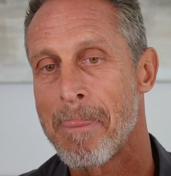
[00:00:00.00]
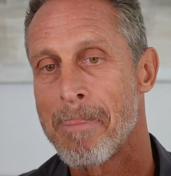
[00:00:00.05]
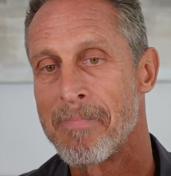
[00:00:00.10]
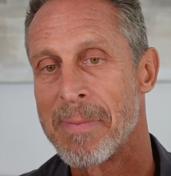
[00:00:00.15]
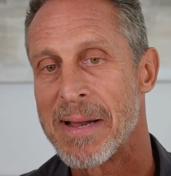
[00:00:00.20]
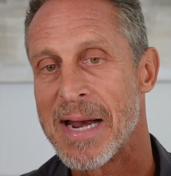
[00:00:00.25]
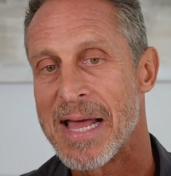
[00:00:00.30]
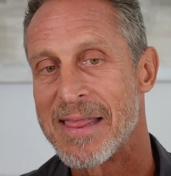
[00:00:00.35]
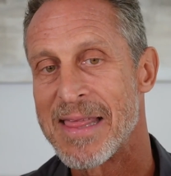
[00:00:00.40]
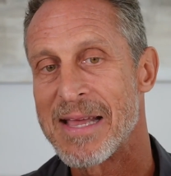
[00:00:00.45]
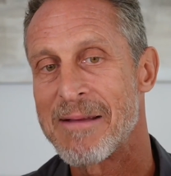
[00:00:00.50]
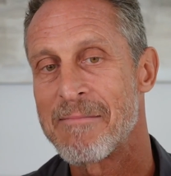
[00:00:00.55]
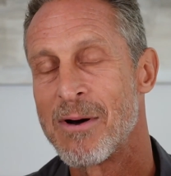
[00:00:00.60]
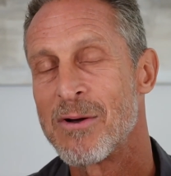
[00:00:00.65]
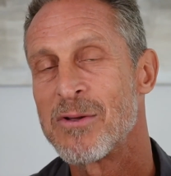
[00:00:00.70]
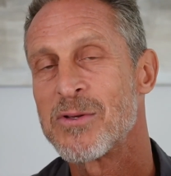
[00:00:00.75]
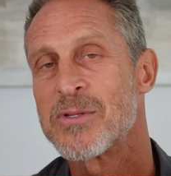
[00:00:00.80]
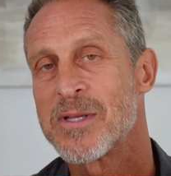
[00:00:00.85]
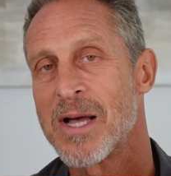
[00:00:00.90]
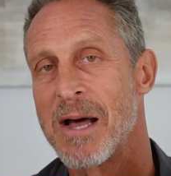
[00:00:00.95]
But I think
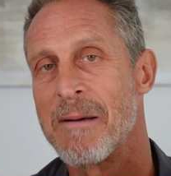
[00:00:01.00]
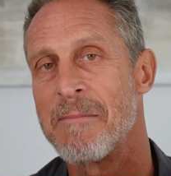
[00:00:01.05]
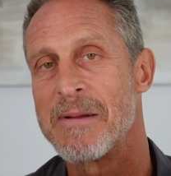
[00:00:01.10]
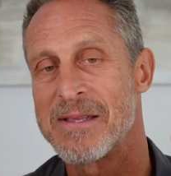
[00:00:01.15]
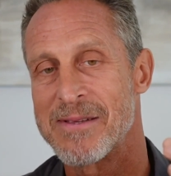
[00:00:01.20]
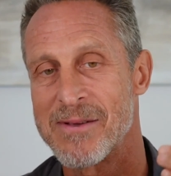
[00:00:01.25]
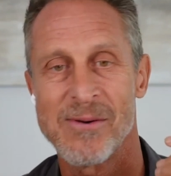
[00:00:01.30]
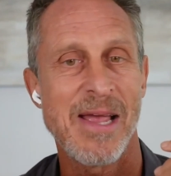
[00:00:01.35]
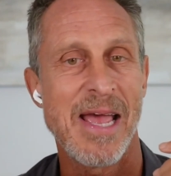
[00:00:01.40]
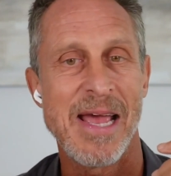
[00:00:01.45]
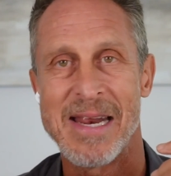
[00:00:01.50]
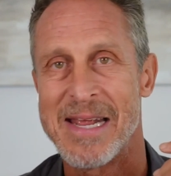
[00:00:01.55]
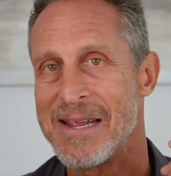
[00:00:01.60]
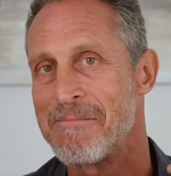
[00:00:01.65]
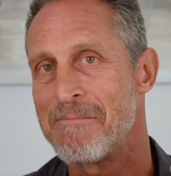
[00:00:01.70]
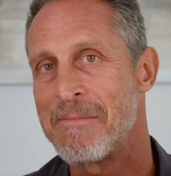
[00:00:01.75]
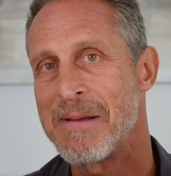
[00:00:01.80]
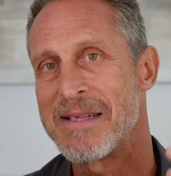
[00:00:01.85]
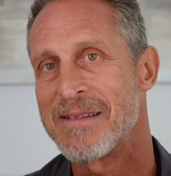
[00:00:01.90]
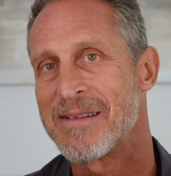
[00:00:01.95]
most of the time it's okay to
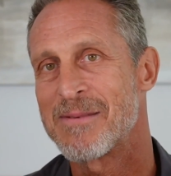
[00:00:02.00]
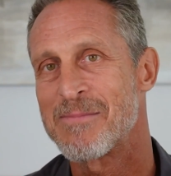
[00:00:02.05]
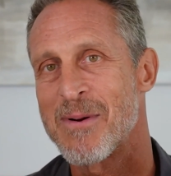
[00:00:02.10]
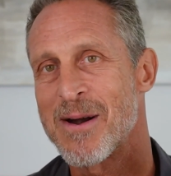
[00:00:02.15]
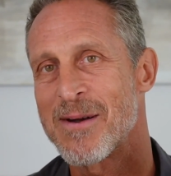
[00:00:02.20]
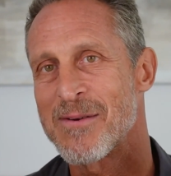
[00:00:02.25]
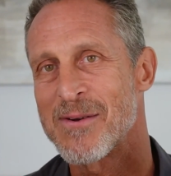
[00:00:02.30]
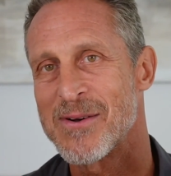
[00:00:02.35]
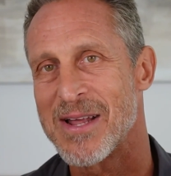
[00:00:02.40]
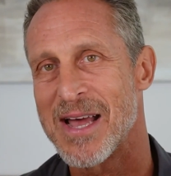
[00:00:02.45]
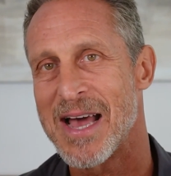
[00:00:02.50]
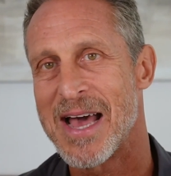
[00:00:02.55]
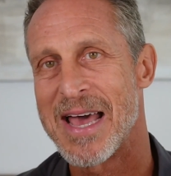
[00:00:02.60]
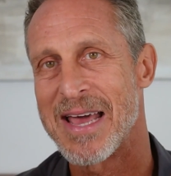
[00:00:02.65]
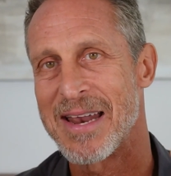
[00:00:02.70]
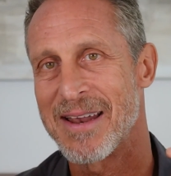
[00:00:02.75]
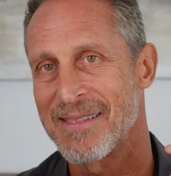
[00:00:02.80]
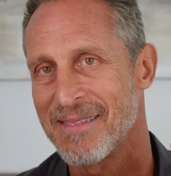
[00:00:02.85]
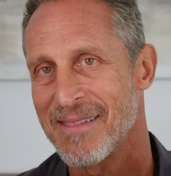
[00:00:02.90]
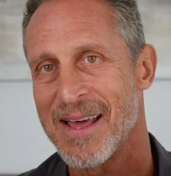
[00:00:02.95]
eat beans as part of your
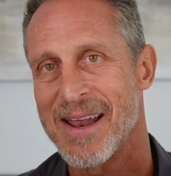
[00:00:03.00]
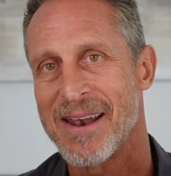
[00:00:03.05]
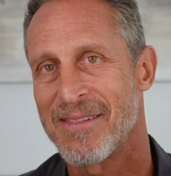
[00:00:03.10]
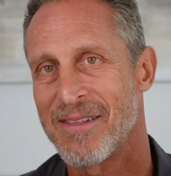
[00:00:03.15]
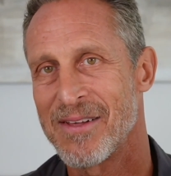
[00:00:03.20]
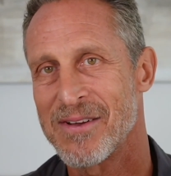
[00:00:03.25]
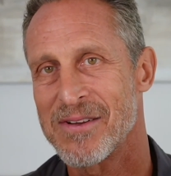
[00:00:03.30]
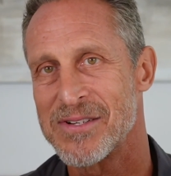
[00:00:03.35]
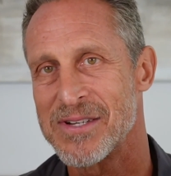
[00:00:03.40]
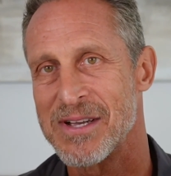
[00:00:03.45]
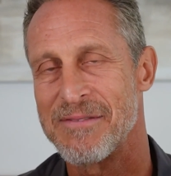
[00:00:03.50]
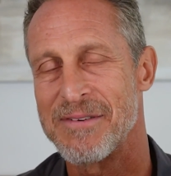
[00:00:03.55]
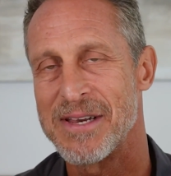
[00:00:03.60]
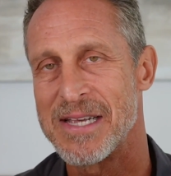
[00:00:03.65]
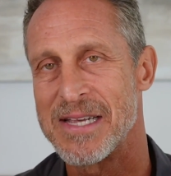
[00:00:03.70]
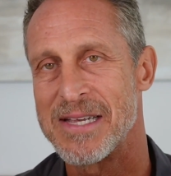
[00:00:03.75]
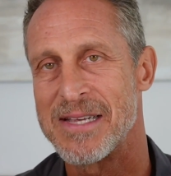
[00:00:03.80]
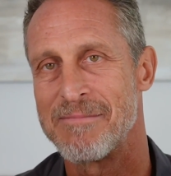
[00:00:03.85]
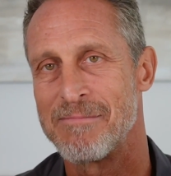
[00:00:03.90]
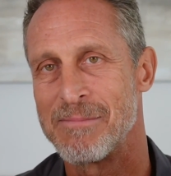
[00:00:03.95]
diet. And a lot of
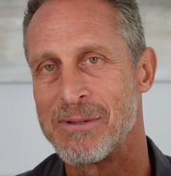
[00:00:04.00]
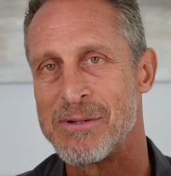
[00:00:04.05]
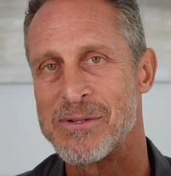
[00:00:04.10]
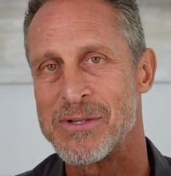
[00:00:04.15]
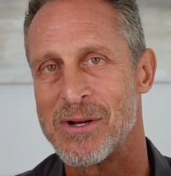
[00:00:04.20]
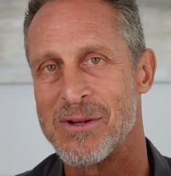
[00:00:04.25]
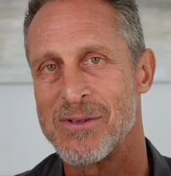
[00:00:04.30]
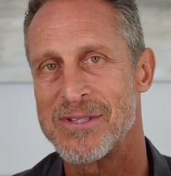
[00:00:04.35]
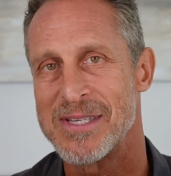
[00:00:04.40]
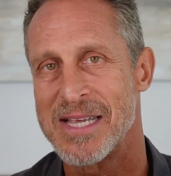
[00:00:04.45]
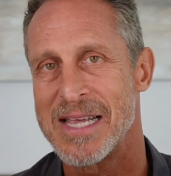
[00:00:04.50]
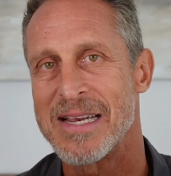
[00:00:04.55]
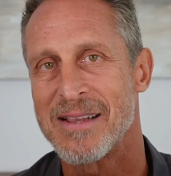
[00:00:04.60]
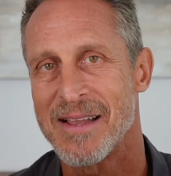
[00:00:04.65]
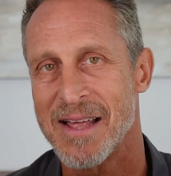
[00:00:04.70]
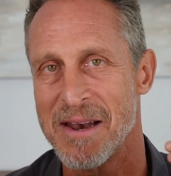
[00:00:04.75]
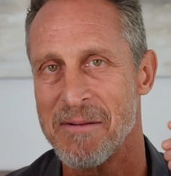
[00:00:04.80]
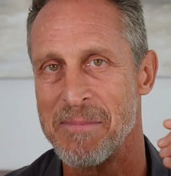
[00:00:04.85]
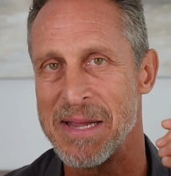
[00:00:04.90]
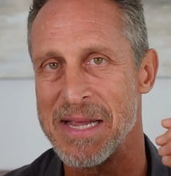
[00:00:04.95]
longevity blue zones, they eat a
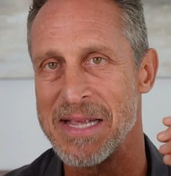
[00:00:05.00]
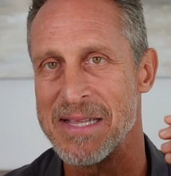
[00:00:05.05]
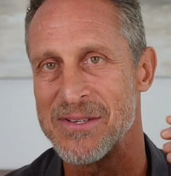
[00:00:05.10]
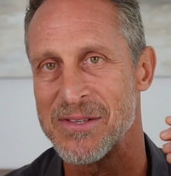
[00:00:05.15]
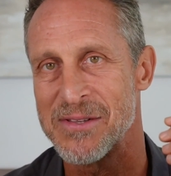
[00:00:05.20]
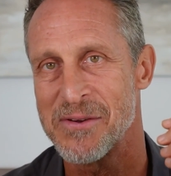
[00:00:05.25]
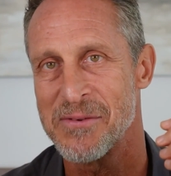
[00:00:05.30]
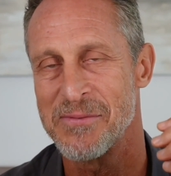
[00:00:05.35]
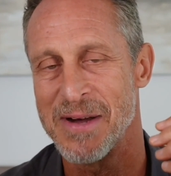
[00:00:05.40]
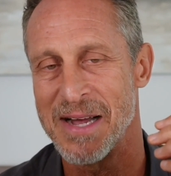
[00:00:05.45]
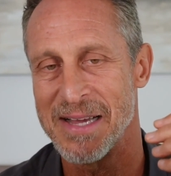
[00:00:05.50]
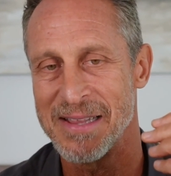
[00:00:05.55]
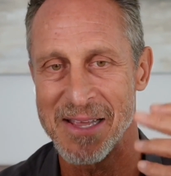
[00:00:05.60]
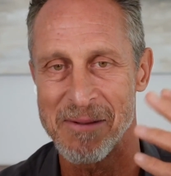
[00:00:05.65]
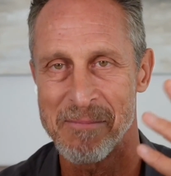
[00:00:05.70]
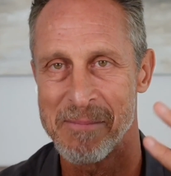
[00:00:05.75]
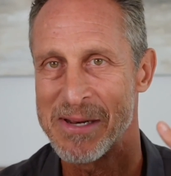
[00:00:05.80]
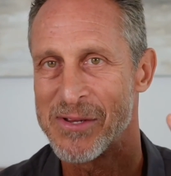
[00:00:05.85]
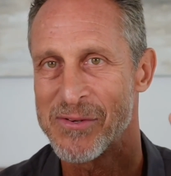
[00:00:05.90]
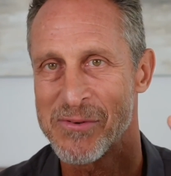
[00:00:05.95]
lot of beans and they're fine,
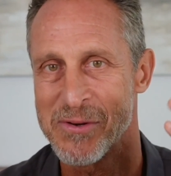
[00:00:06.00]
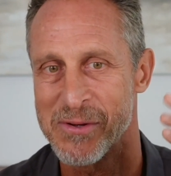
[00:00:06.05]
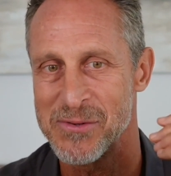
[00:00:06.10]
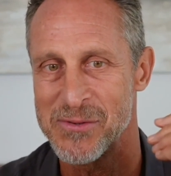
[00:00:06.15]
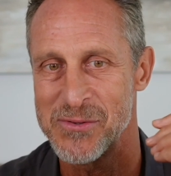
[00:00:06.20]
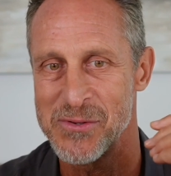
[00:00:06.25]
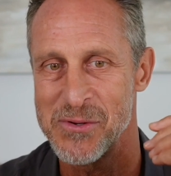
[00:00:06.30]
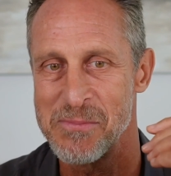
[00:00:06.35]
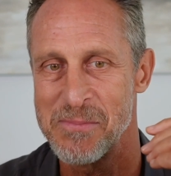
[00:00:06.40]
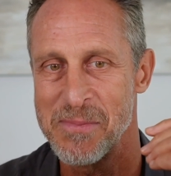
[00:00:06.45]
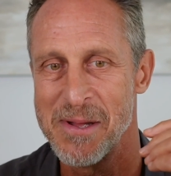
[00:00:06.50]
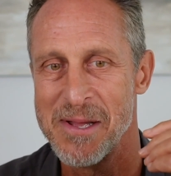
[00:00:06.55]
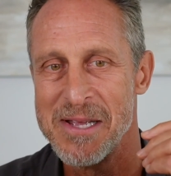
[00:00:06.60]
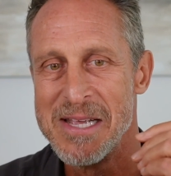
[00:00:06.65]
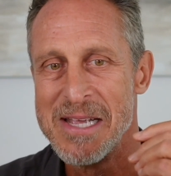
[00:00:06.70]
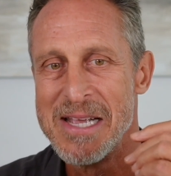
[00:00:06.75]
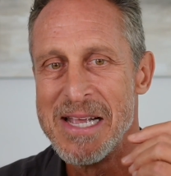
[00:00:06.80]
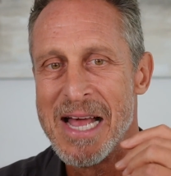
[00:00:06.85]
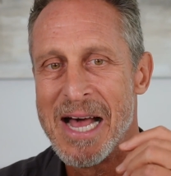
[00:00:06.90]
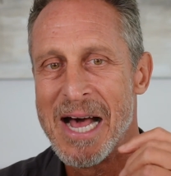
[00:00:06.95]
like minestrone soup,
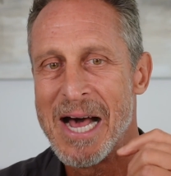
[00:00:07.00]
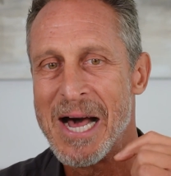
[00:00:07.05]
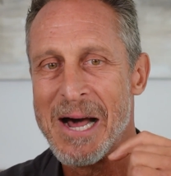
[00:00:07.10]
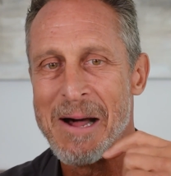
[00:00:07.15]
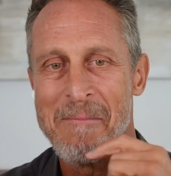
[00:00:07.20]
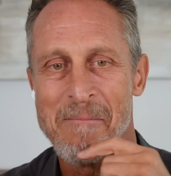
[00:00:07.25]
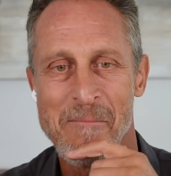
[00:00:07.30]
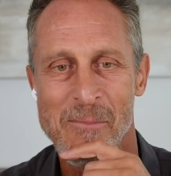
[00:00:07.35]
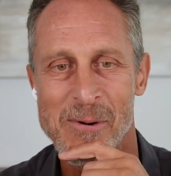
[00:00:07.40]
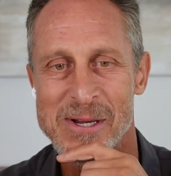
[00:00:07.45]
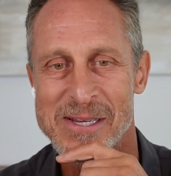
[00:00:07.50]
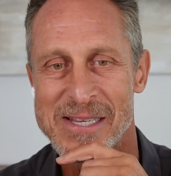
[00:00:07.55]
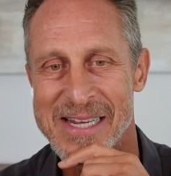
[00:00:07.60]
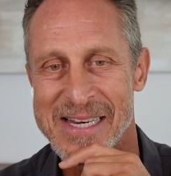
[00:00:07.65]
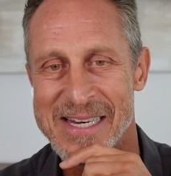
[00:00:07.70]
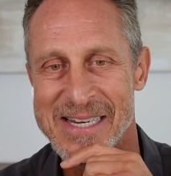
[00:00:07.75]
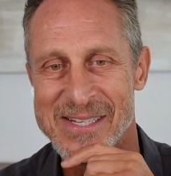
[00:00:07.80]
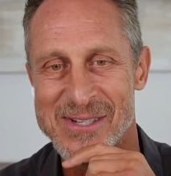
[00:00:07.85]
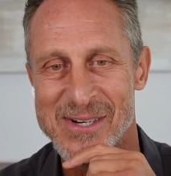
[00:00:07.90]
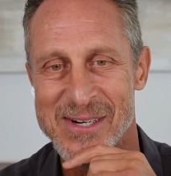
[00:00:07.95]
which they
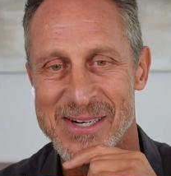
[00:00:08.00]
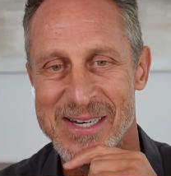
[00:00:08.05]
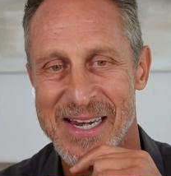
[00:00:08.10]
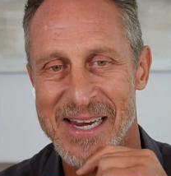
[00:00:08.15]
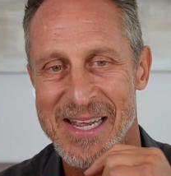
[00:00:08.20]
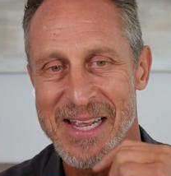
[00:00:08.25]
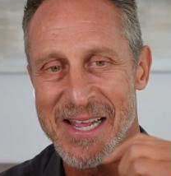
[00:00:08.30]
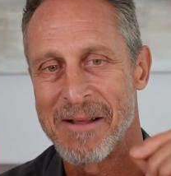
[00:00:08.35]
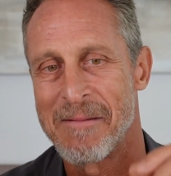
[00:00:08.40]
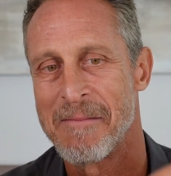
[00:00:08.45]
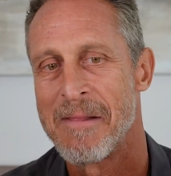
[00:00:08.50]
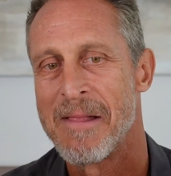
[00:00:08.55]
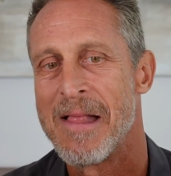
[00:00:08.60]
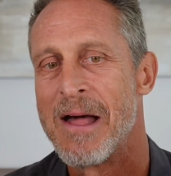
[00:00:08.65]
eat in Sardinia.